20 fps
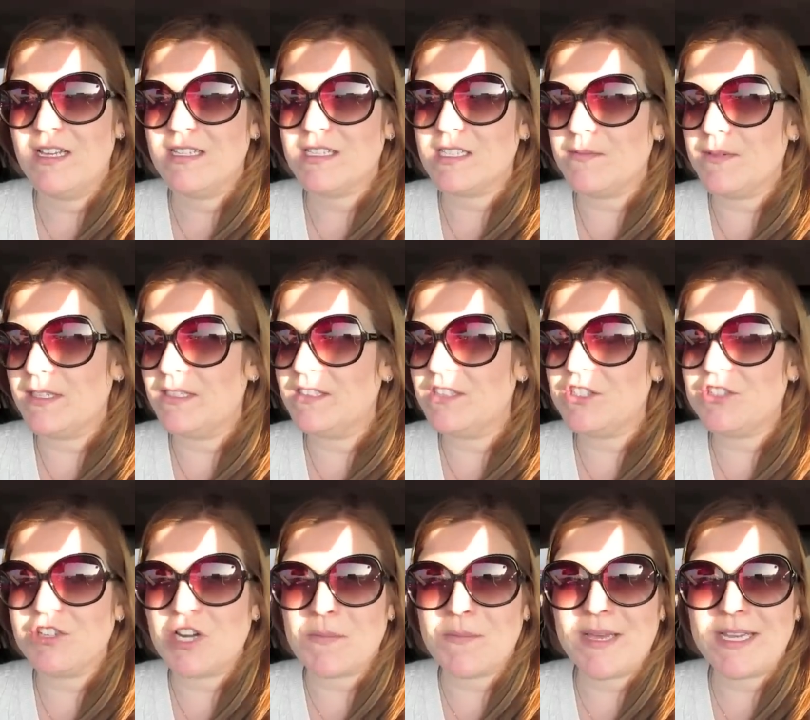some energy
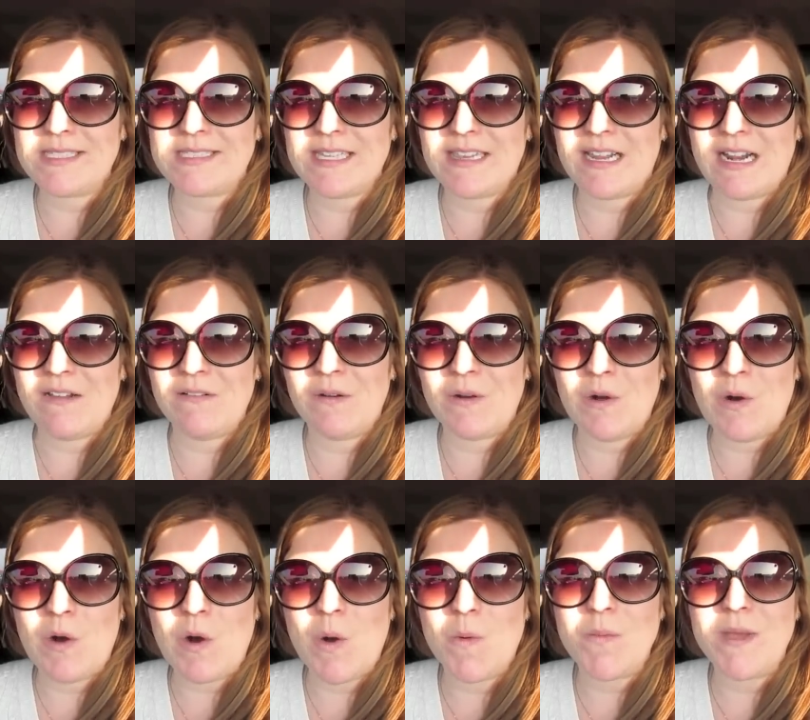drink mix, and then I will go
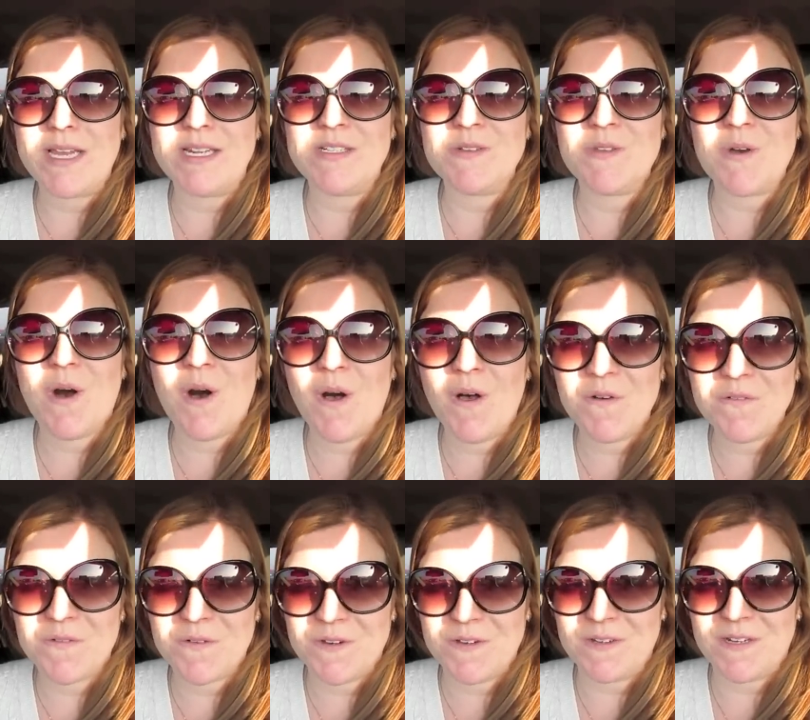home and do the haul
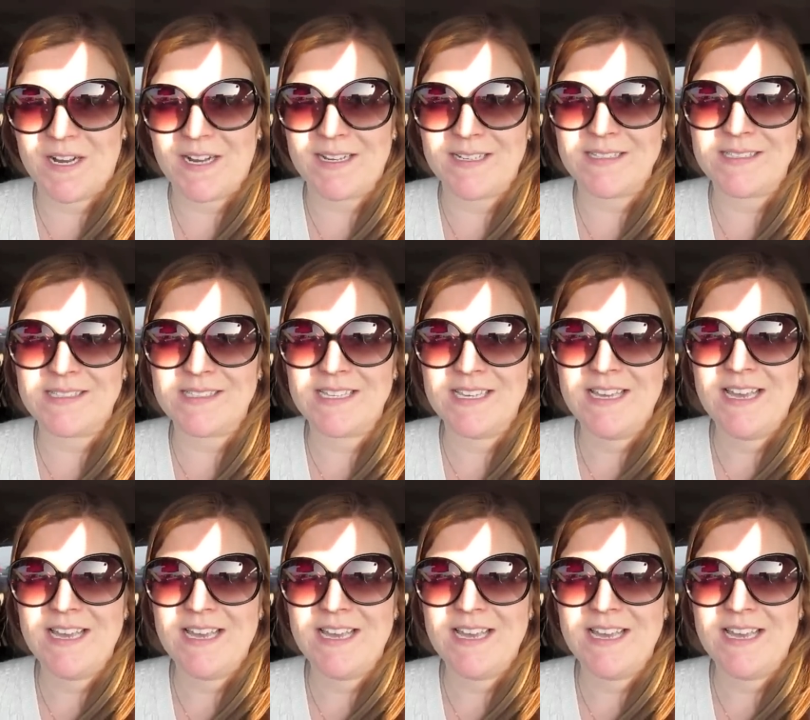for you guys.